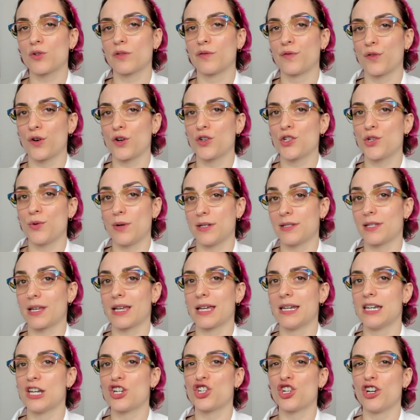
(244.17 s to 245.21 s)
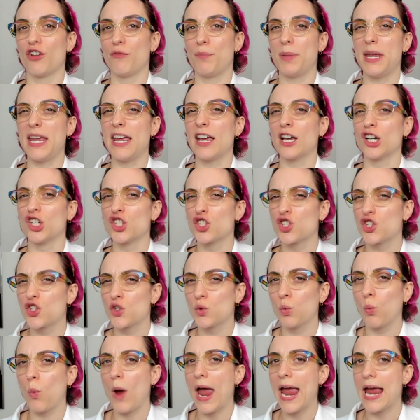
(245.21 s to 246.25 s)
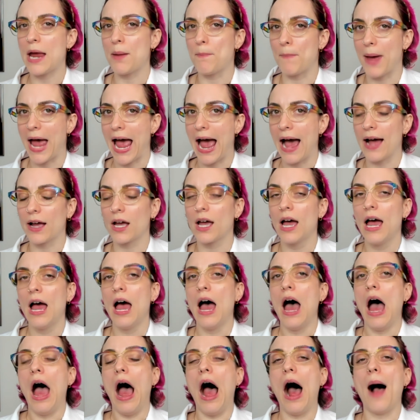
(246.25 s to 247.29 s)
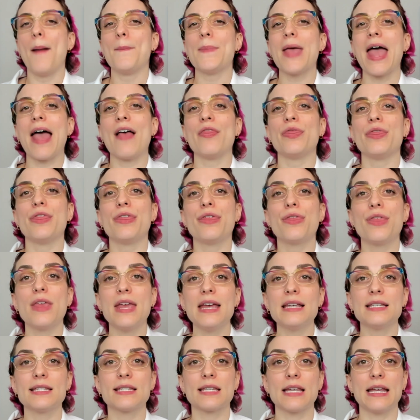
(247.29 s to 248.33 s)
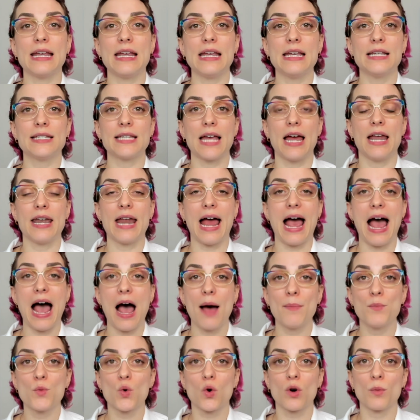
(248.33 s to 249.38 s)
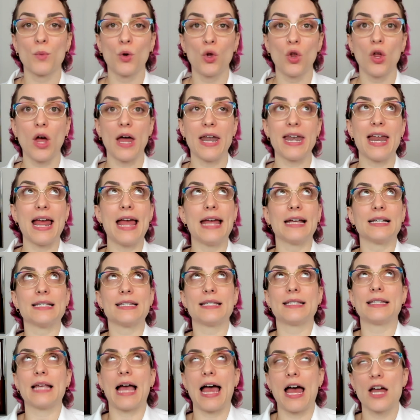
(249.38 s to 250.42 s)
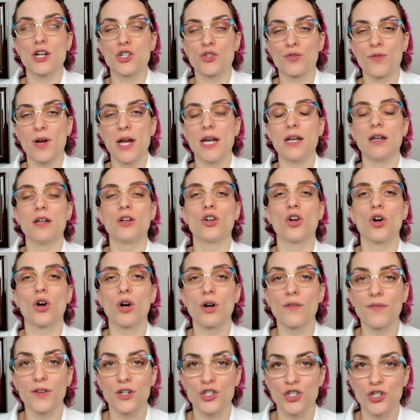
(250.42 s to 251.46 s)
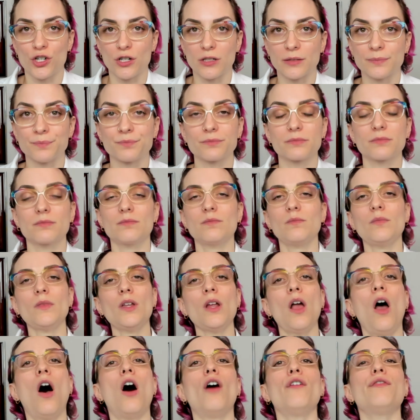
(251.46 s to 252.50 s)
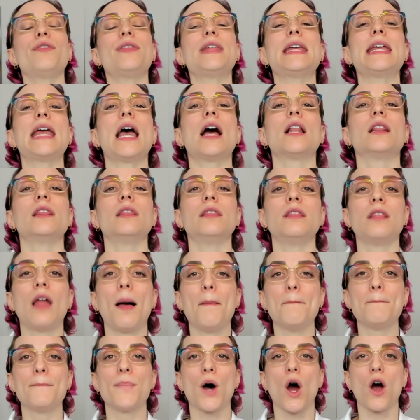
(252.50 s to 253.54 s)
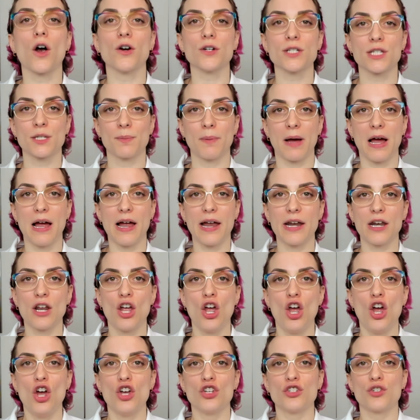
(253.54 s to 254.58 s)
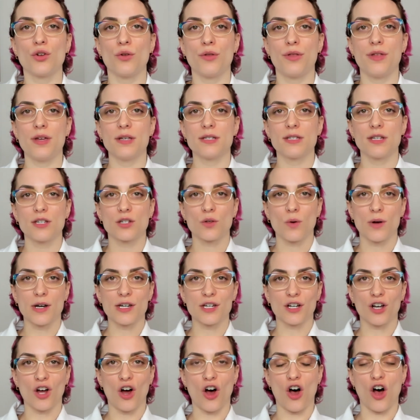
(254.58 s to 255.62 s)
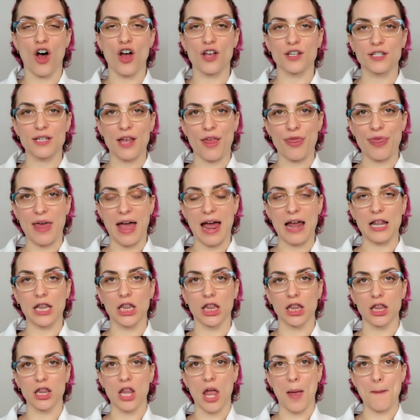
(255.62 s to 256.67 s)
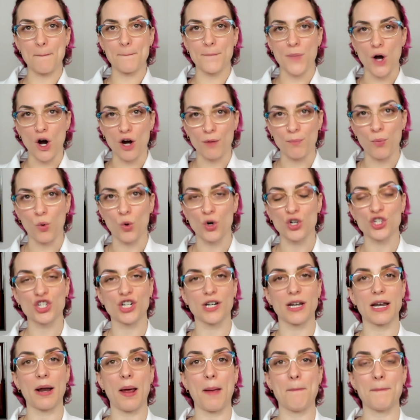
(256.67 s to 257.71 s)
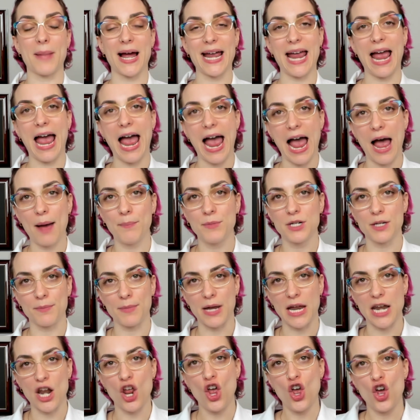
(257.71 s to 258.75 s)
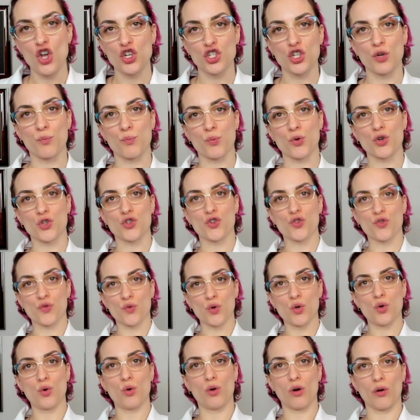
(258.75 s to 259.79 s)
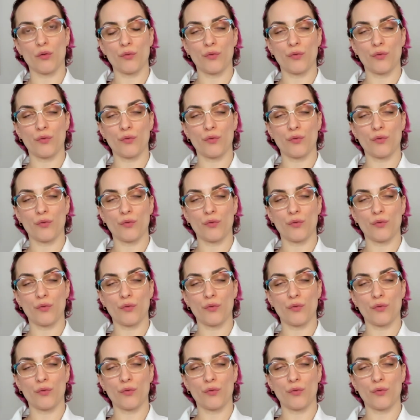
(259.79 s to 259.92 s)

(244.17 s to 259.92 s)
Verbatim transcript: referred to as the condition of being sway back. And this is an abnormal, an exaggerated curvature of the lumbar spine. So this is going to cause that lumbar portion of my abdomen to protrude